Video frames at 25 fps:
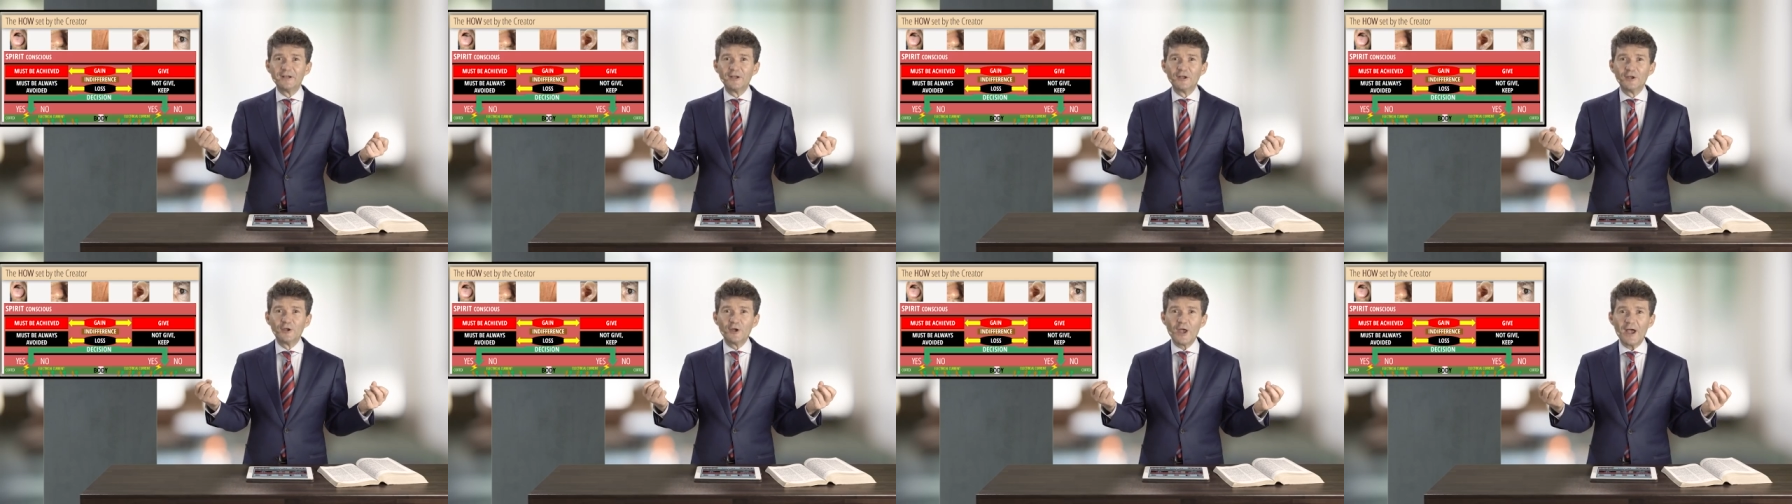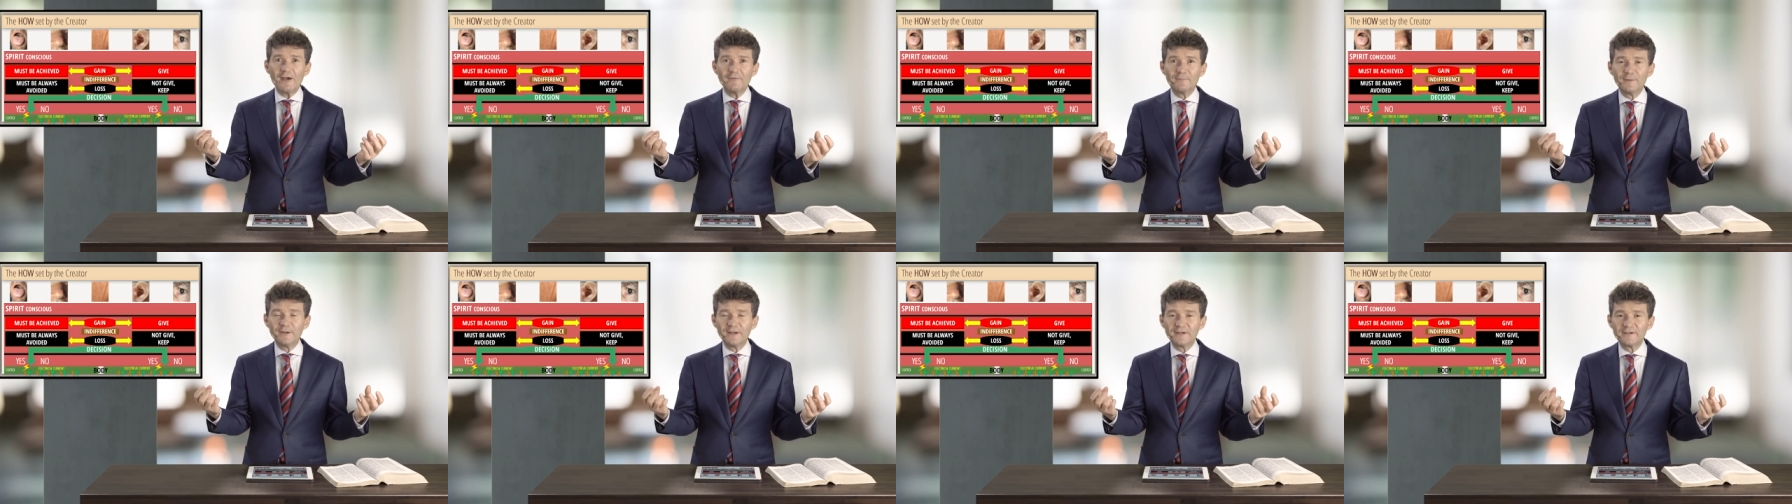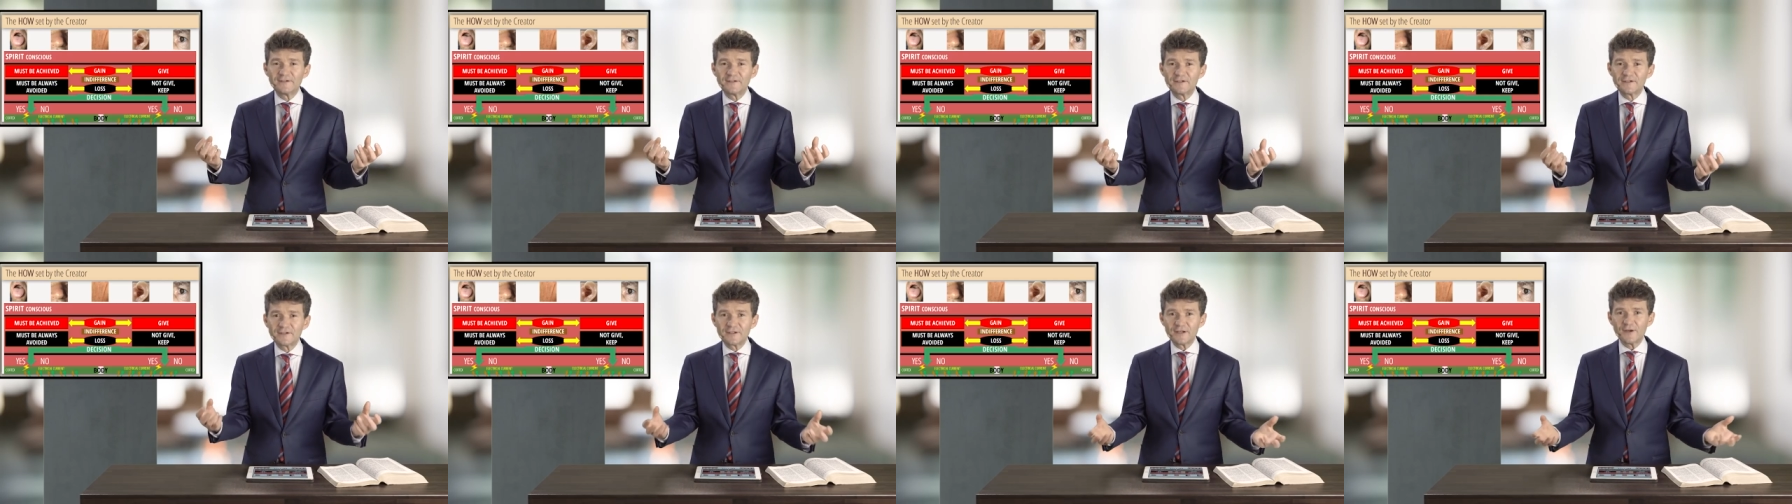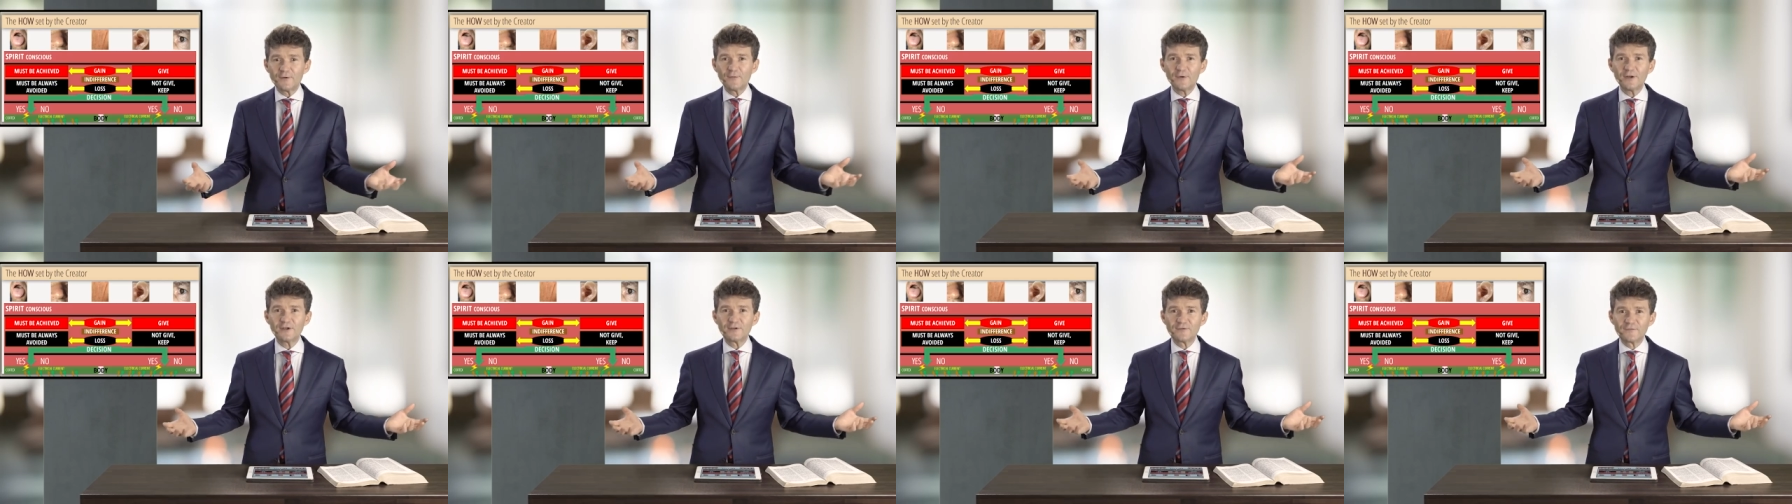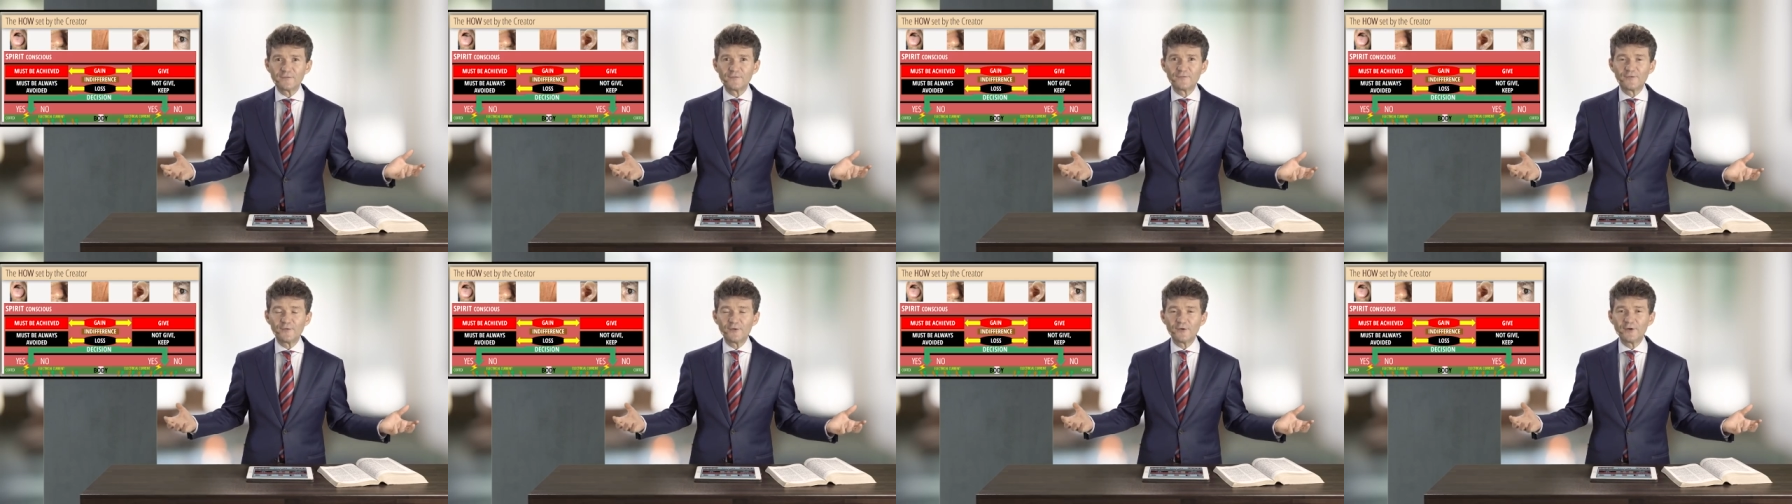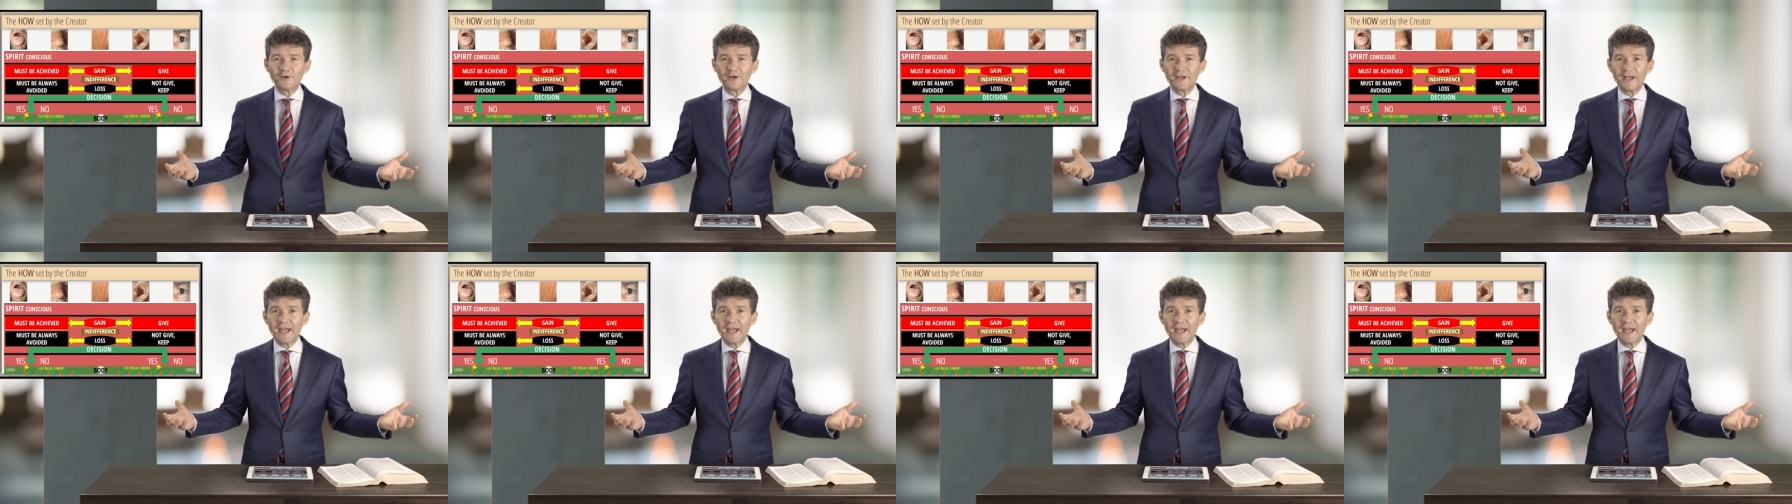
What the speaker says: you have been a steward for